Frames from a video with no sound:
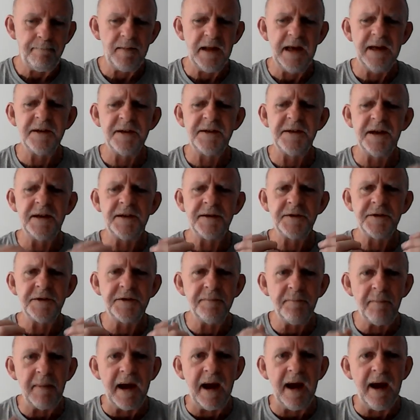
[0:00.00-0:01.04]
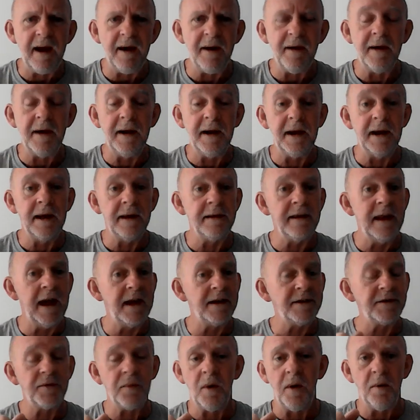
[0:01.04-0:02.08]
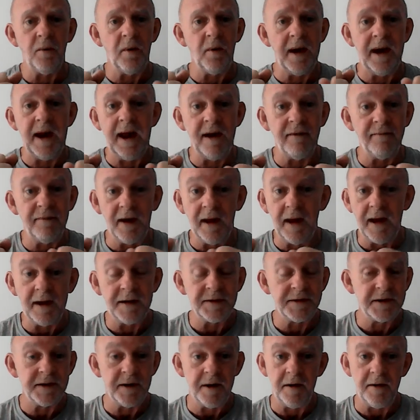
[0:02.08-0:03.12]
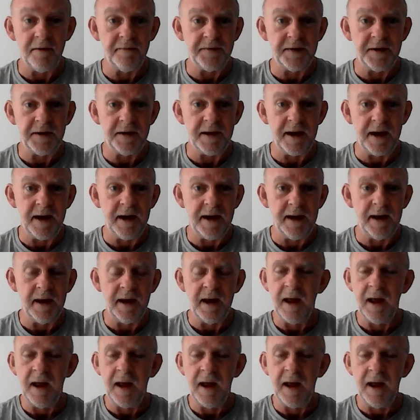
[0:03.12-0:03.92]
It's inspiring, and that's what we have less of today.